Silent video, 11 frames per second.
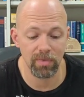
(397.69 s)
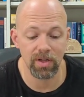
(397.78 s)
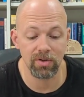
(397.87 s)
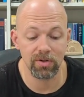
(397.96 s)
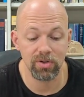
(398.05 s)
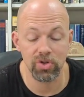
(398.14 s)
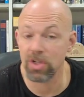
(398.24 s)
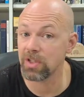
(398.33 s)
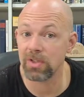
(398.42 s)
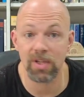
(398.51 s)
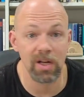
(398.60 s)
And
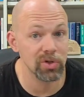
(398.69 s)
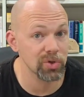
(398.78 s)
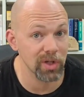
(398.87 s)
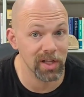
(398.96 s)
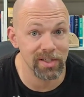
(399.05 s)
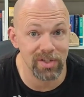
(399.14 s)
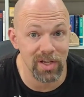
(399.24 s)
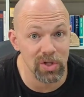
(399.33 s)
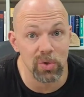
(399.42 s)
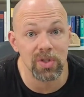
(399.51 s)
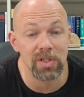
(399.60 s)
Jesus said, assuredly I say
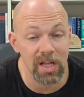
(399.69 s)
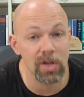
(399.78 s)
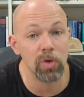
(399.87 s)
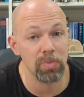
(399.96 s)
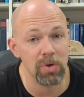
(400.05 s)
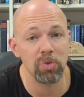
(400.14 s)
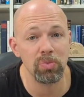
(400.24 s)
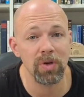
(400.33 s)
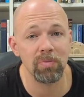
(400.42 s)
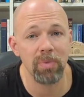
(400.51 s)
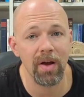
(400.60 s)
to you, today you'll be with
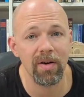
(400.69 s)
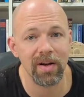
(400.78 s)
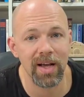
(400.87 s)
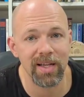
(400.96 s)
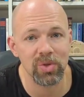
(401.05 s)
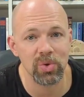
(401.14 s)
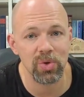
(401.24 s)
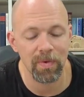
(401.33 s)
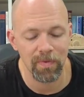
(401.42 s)
me in paradise.